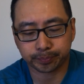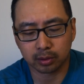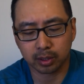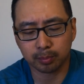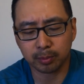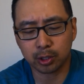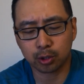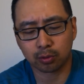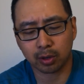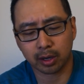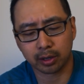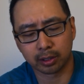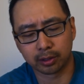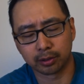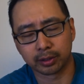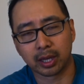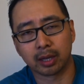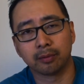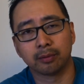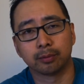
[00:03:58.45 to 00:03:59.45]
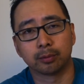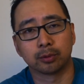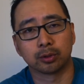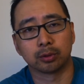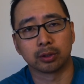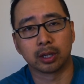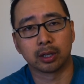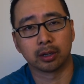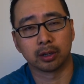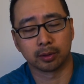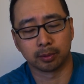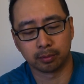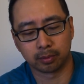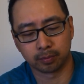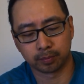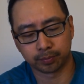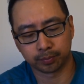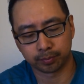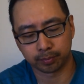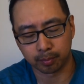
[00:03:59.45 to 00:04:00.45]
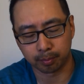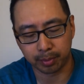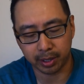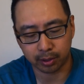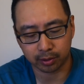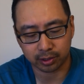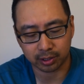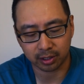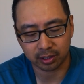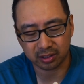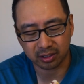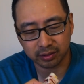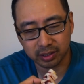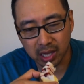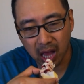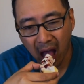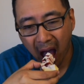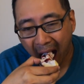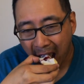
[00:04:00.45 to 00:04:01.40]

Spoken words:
Let me try a little again to get a better taste of it.